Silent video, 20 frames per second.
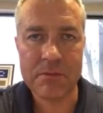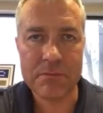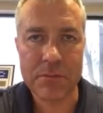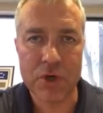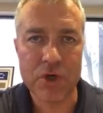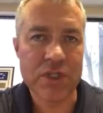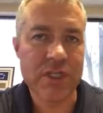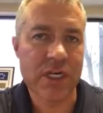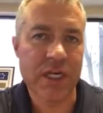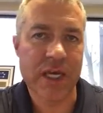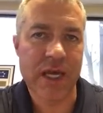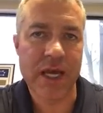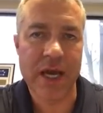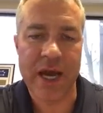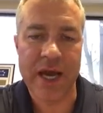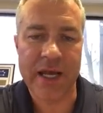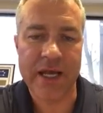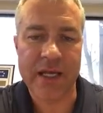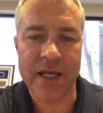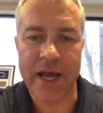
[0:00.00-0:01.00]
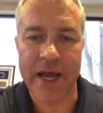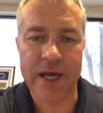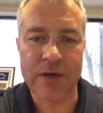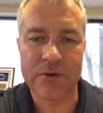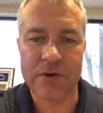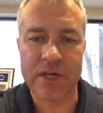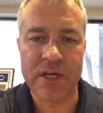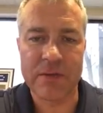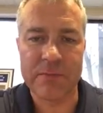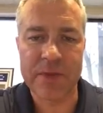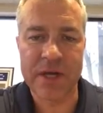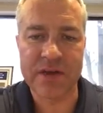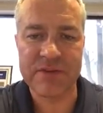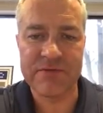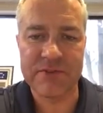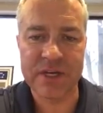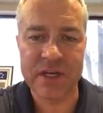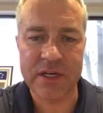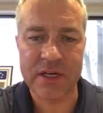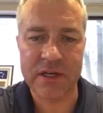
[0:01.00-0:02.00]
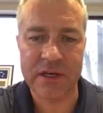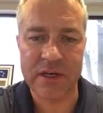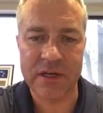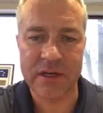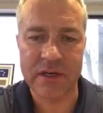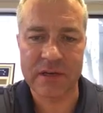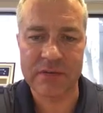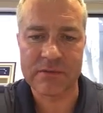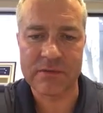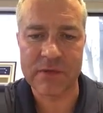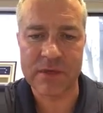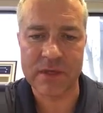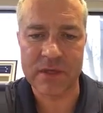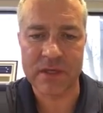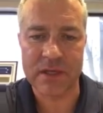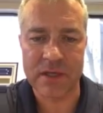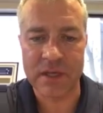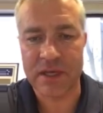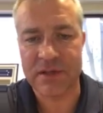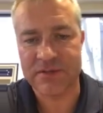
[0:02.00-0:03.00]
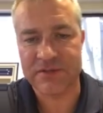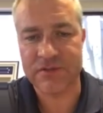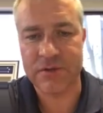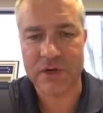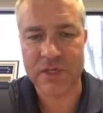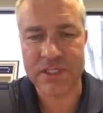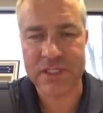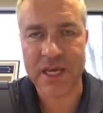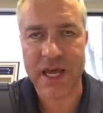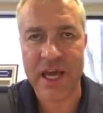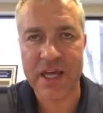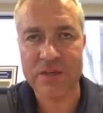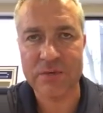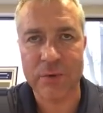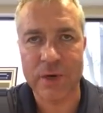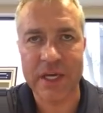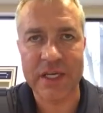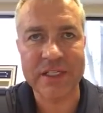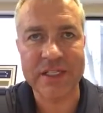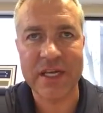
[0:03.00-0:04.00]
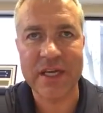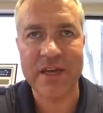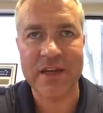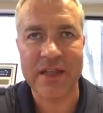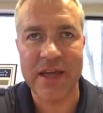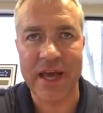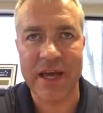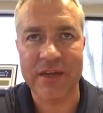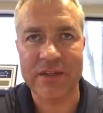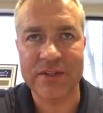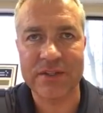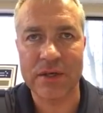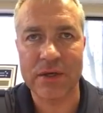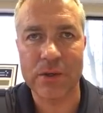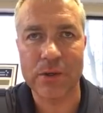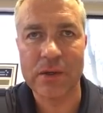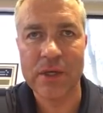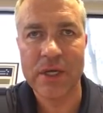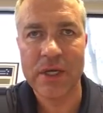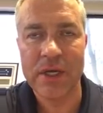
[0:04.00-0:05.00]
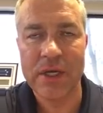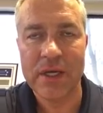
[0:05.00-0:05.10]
personally, I don't get a benefit as far as tax-wise, any of that. So,